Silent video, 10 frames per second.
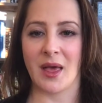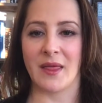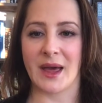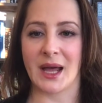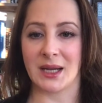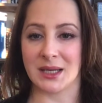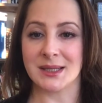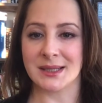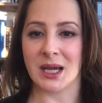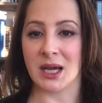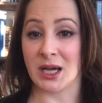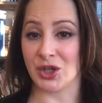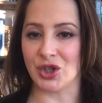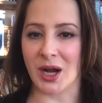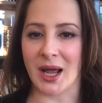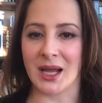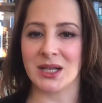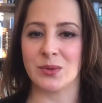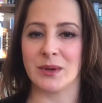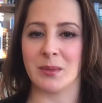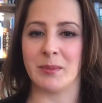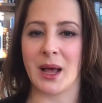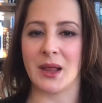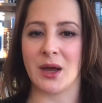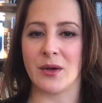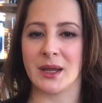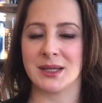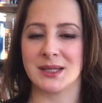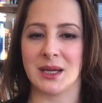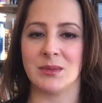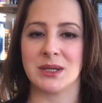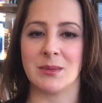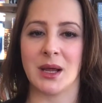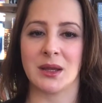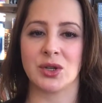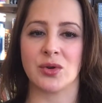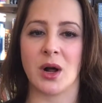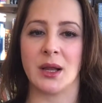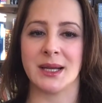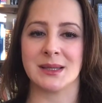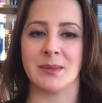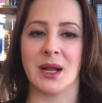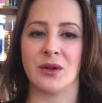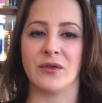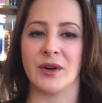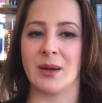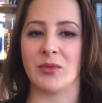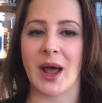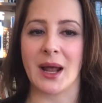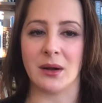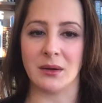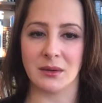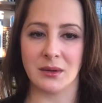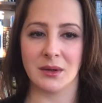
that is, a giant with a bellow that seemed to make the trolley's metal frame rattle,